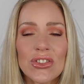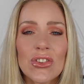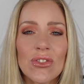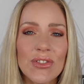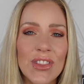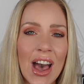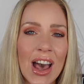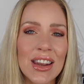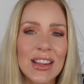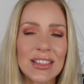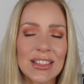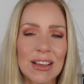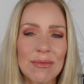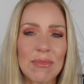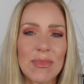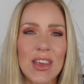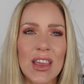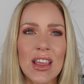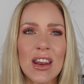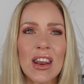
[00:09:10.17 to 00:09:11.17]
So that is
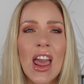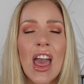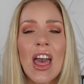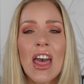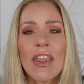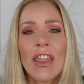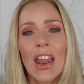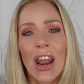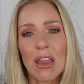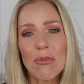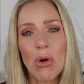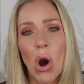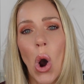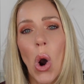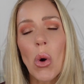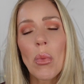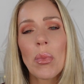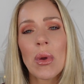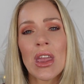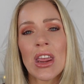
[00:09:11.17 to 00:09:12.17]
something that I'm
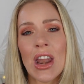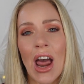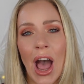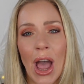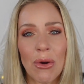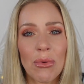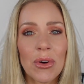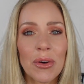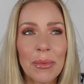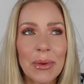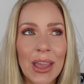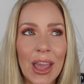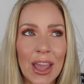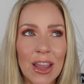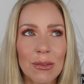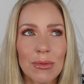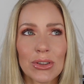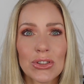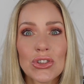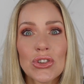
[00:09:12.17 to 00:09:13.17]
hoping I will be
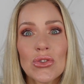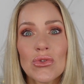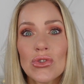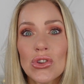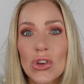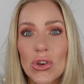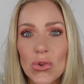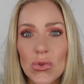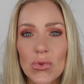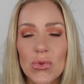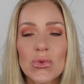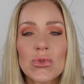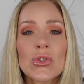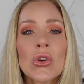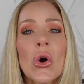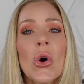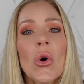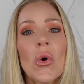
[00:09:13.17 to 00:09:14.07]
able to use